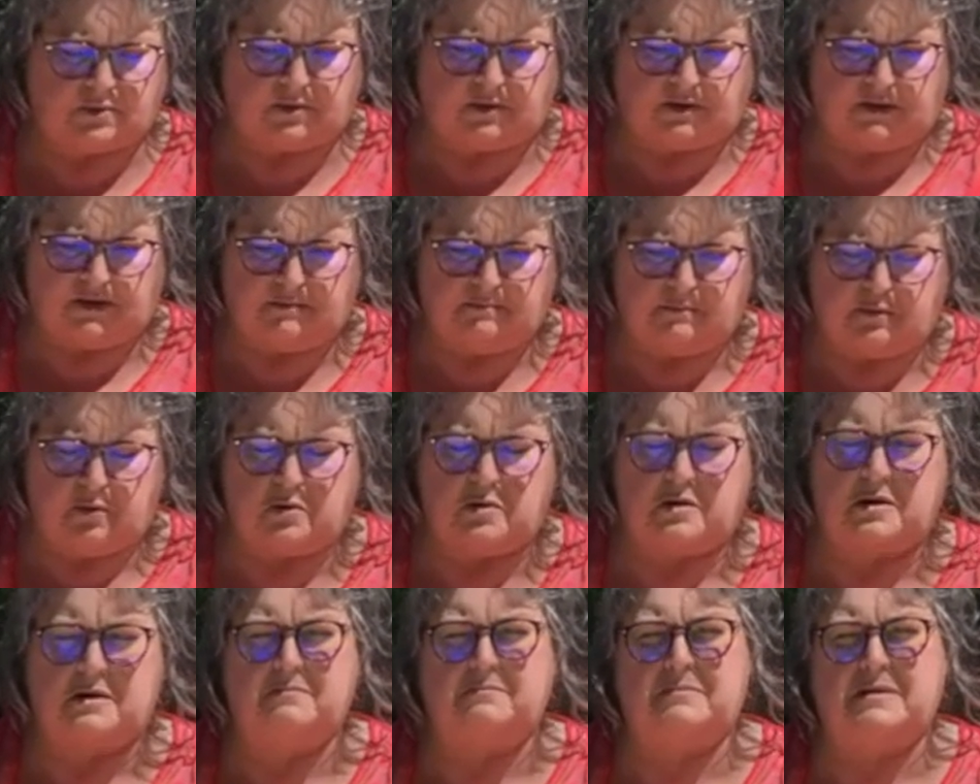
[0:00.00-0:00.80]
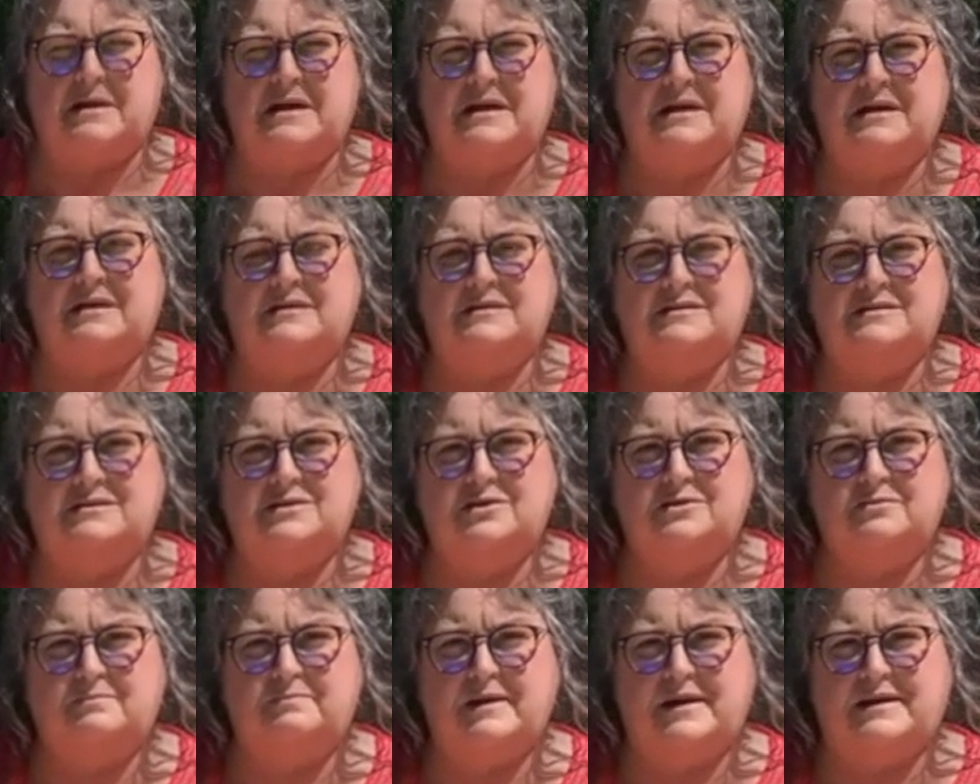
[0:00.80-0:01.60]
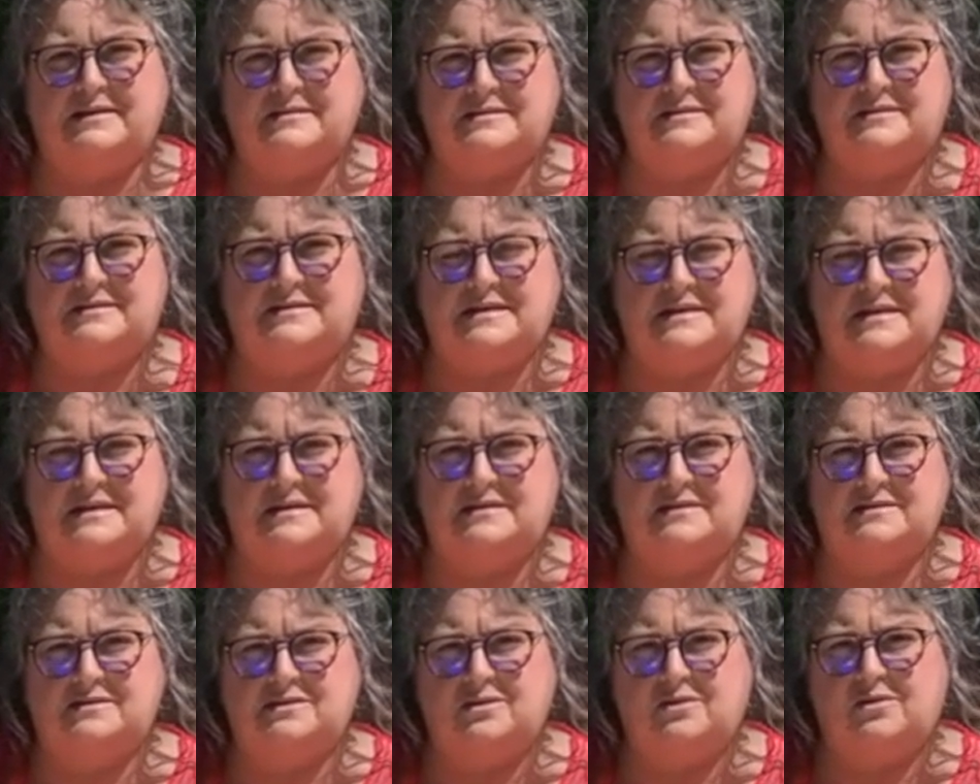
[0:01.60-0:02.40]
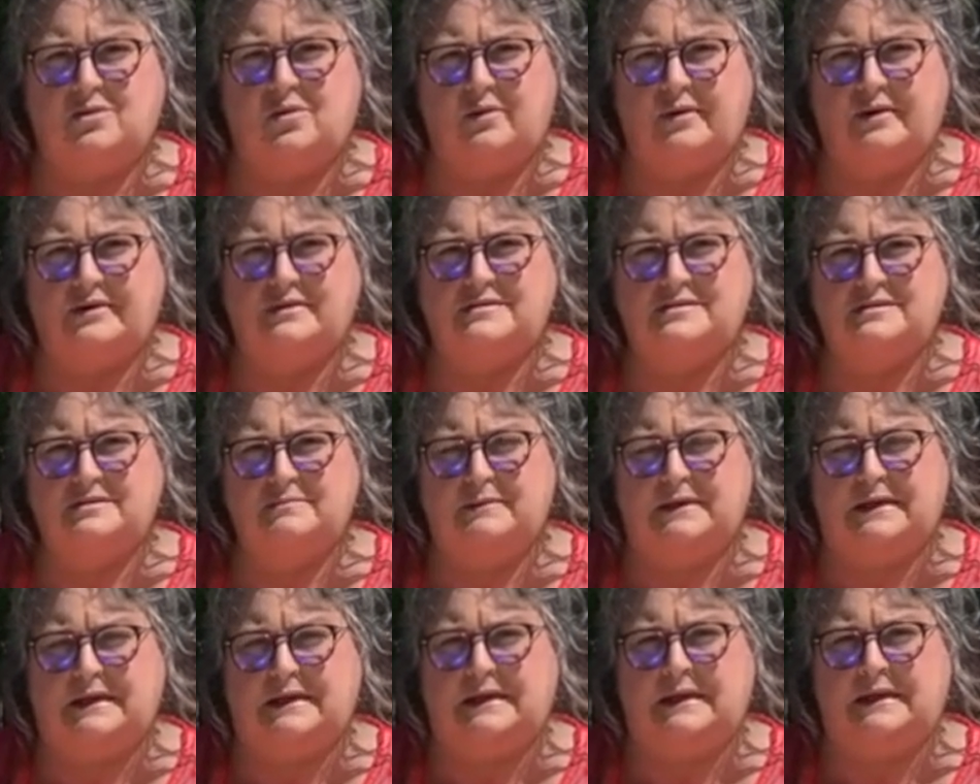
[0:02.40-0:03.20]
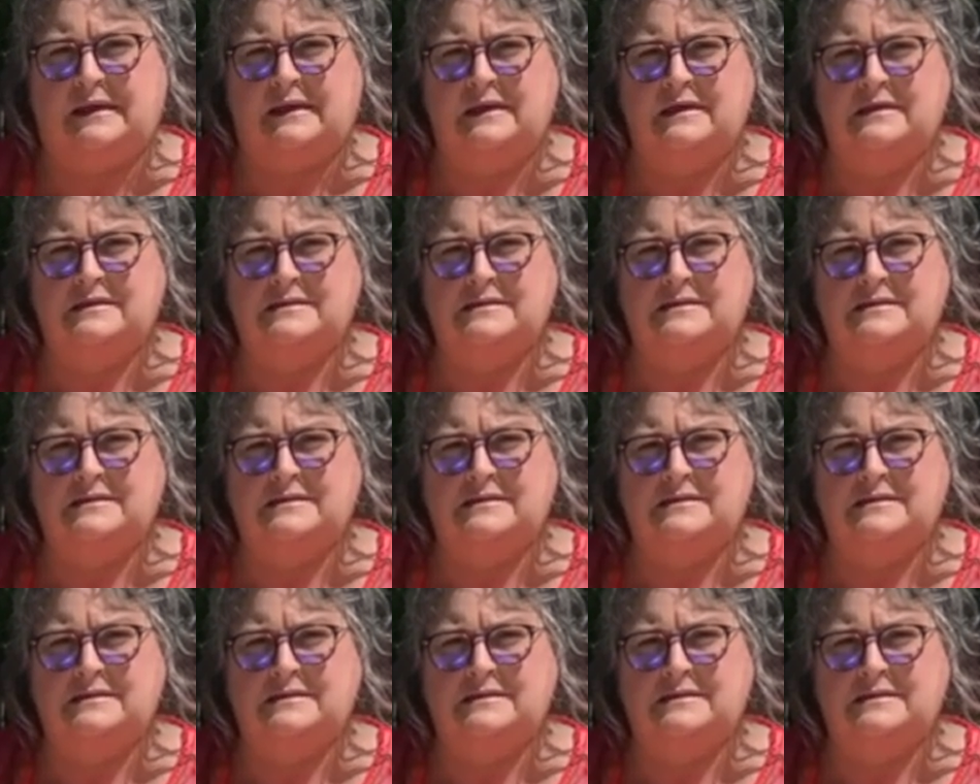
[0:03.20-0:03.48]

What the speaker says: really important because your best teas are going to be